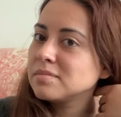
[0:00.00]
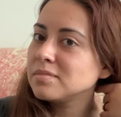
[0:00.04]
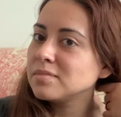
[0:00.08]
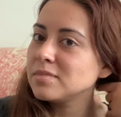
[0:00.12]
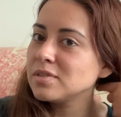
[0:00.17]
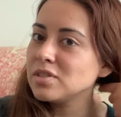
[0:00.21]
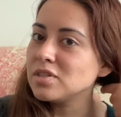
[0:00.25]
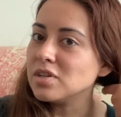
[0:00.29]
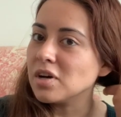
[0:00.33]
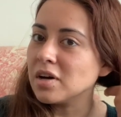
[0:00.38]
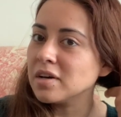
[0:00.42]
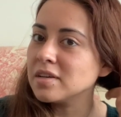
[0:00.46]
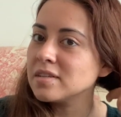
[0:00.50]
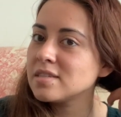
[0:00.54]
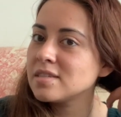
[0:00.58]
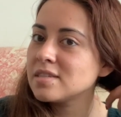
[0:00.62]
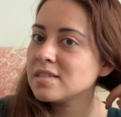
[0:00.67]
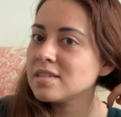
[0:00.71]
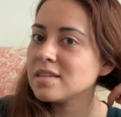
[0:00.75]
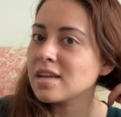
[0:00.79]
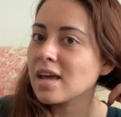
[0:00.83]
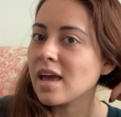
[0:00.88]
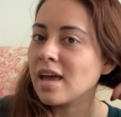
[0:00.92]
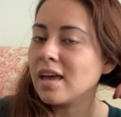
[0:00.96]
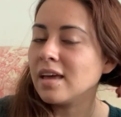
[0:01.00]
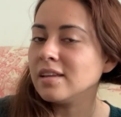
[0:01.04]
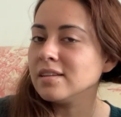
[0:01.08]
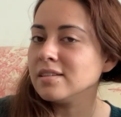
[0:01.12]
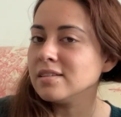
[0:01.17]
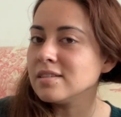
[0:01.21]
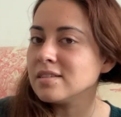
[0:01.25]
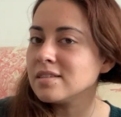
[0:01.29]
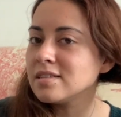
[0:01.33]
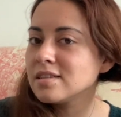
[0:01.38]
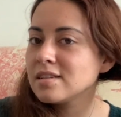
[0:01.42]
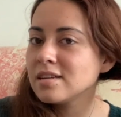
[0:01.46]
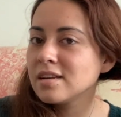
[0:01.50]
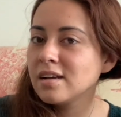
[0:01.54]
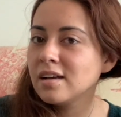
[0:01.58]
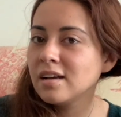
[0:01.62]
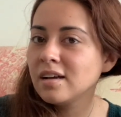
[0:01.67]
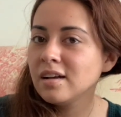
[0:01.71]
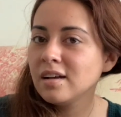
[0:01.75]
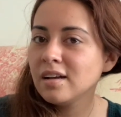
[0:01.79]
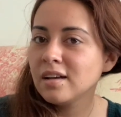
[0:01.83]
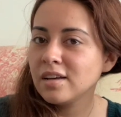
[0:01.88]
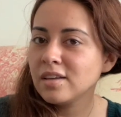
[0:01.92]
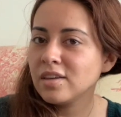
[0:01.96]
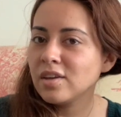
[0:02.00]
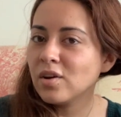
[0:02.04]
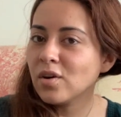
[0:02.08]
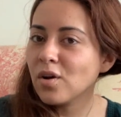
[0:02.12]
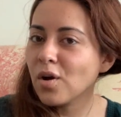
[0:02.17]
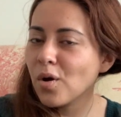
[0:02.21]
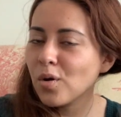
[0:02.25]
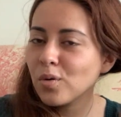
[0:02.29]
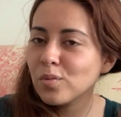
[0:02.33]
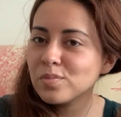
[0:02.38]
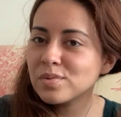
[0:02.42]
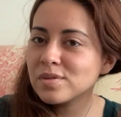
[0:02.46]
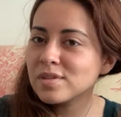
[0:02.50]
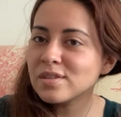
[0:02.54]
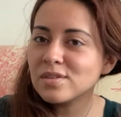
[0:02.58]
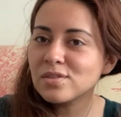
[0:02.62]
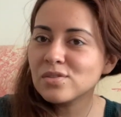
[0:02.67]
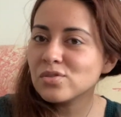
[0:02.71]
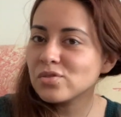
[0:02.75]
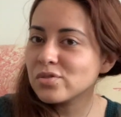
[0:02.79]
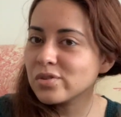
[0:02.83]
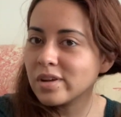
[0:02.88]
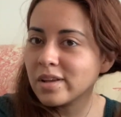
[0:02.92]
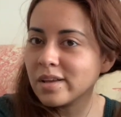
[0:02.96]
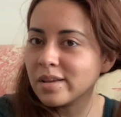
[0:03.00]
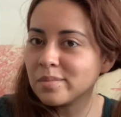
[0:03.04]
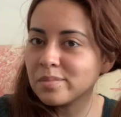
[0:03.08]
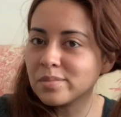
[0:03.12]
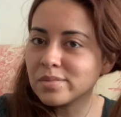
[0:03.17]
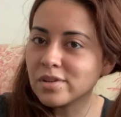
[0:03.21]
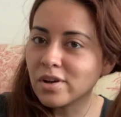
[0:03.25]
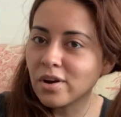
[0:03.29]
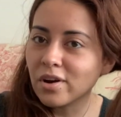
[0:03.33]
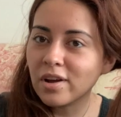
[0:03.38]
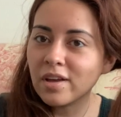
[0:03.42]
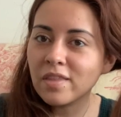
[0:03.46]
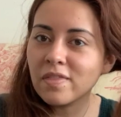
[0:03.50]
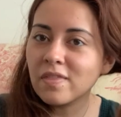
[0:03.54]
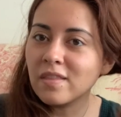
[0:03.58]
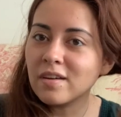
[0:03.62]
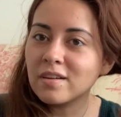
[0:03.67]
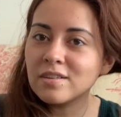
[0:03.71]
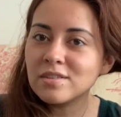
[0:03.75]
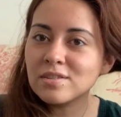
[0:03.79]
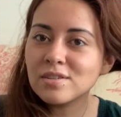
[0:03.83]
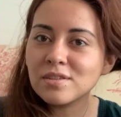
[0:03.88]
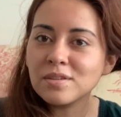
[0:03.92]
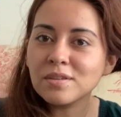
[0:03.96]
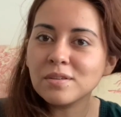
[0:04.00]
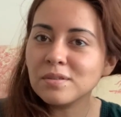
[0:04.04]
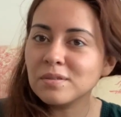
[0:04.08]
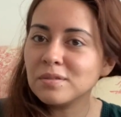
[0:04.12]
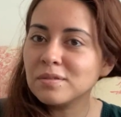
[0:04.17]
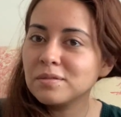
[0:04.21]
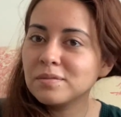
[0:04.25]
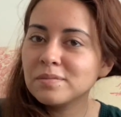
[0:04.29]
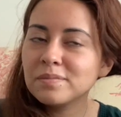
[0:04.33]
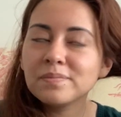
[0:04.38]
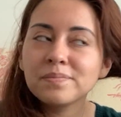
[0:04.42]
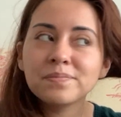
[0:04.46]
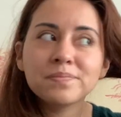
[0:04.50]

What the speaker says: dust, and your hopes and dreams are in there too.